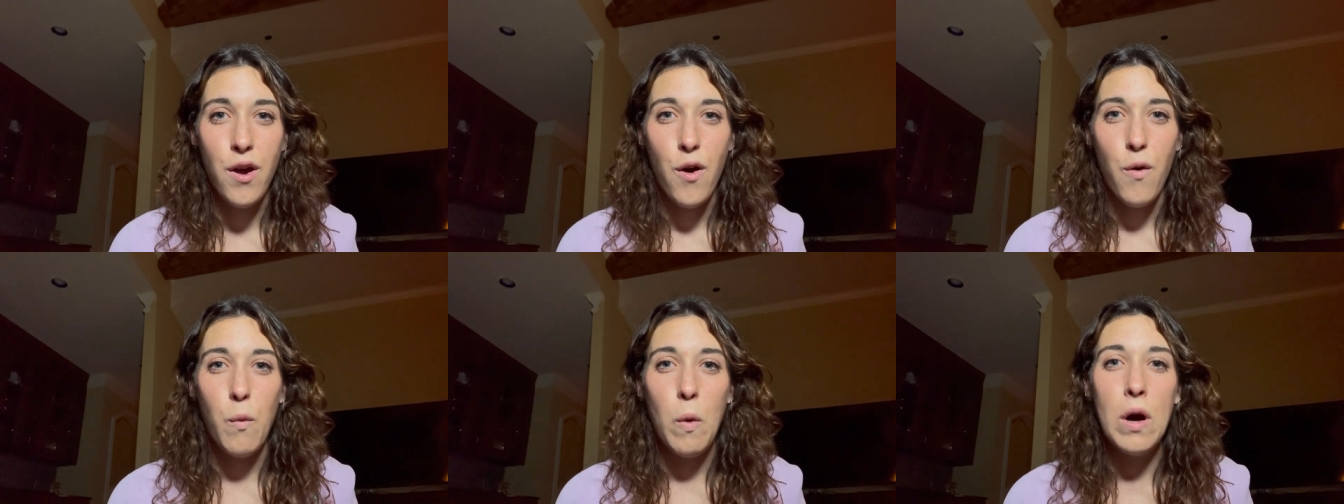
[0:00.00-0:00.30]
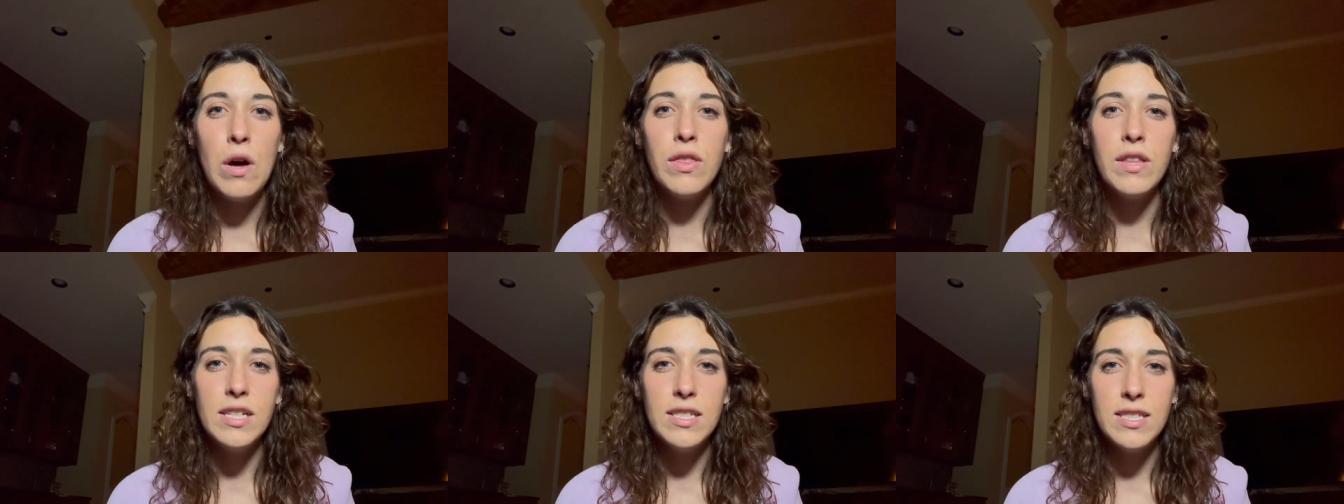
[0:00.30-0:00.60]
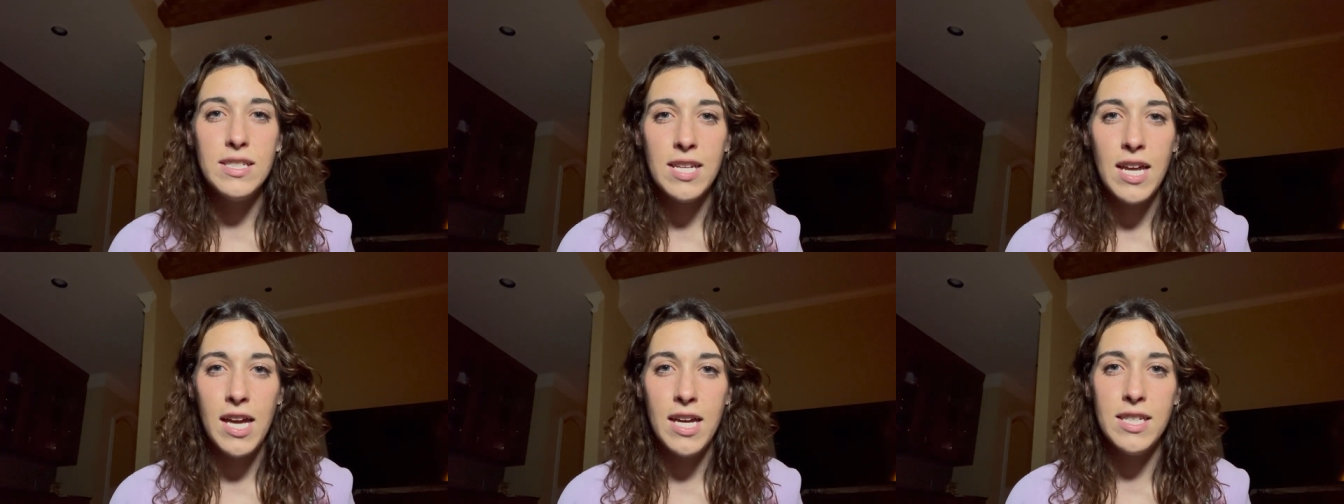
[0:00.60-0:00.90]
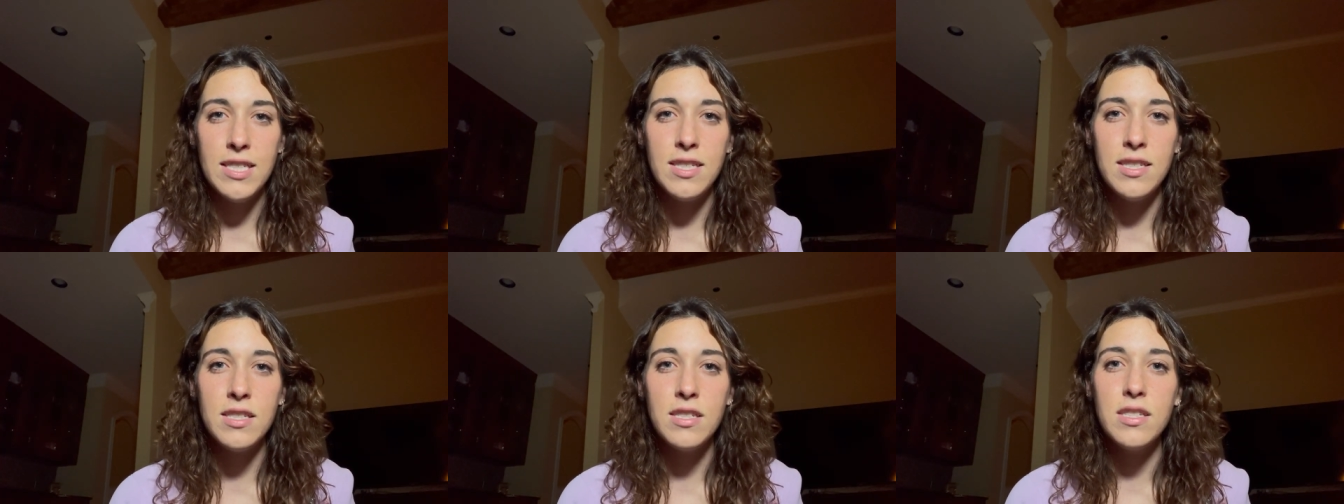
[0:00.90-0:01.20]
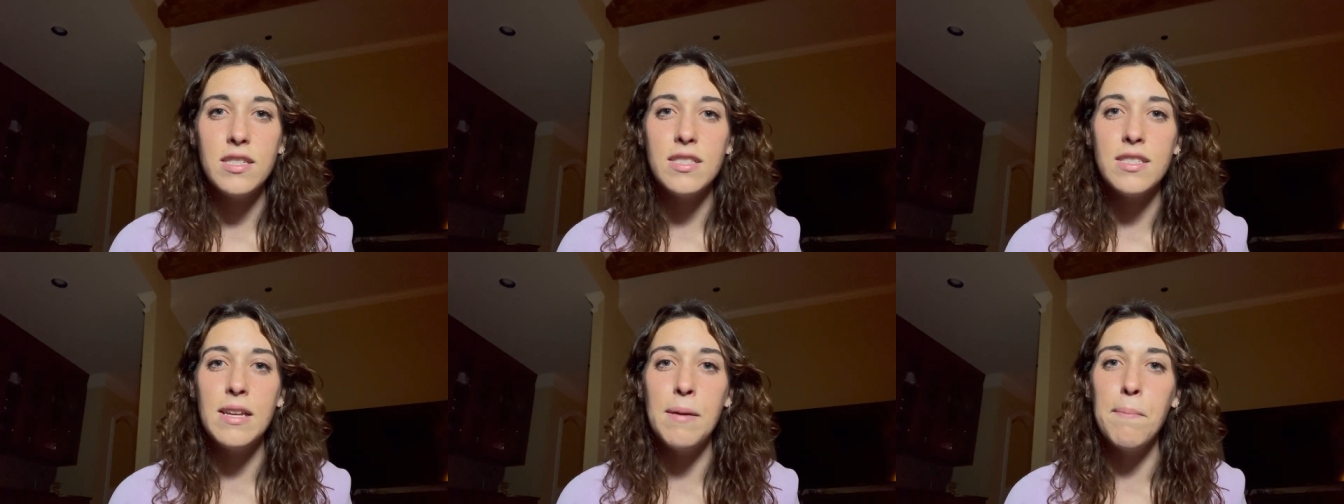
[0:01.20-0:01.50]
while this
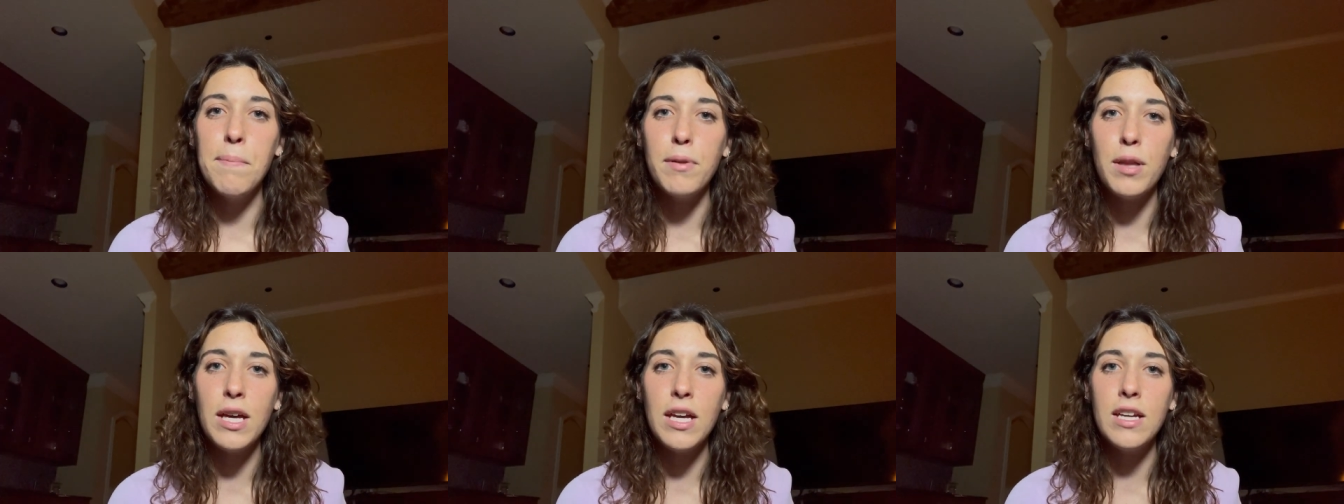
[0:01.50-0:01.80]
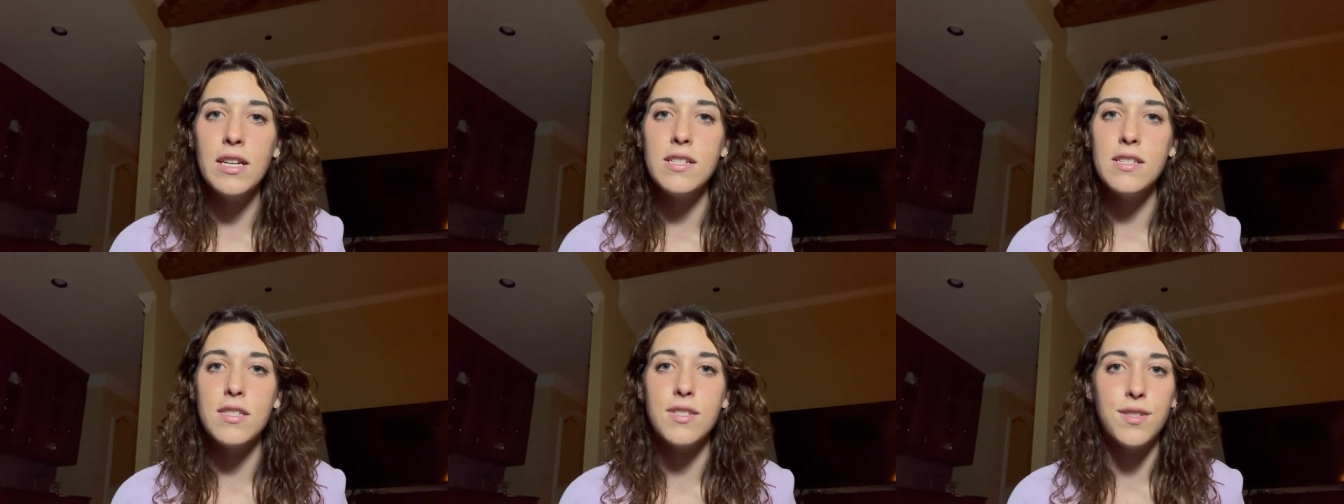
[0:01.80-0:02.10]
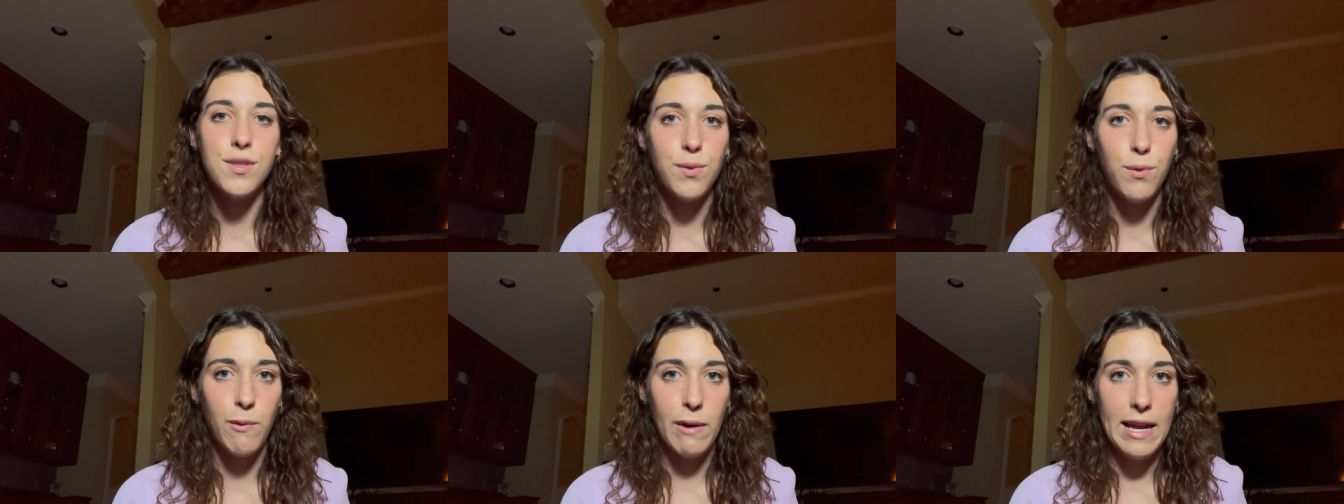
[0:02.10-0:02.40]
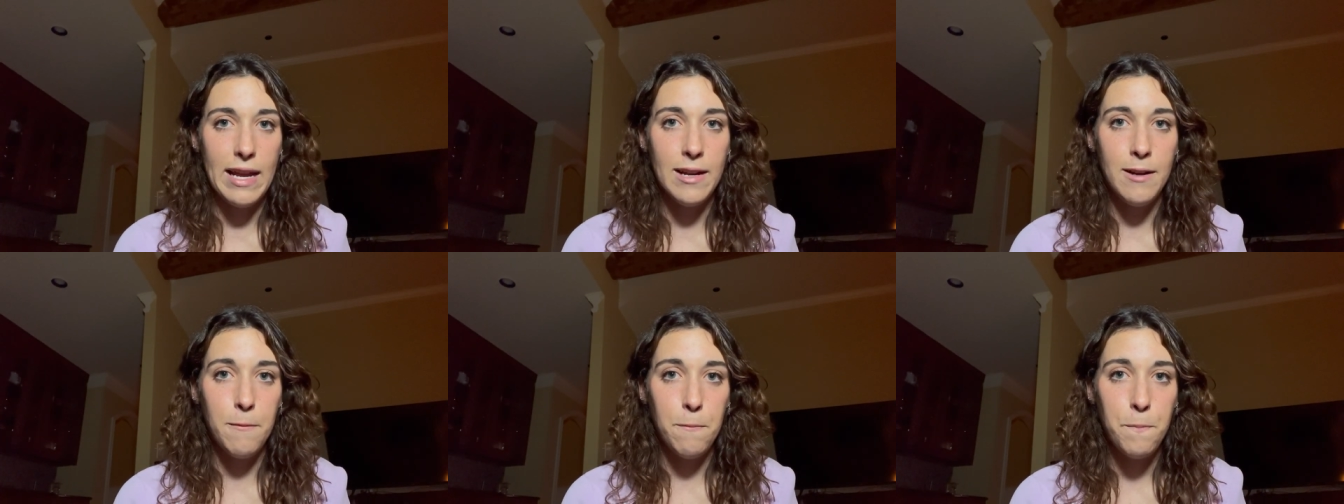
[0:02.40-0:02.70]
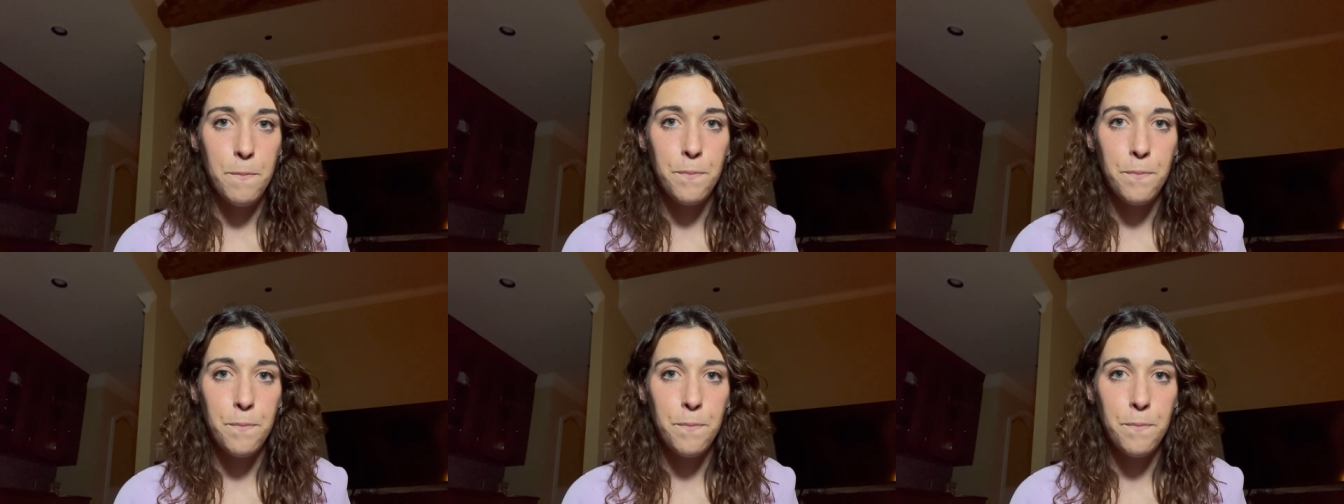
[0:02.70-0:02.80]
tastes simply sweet.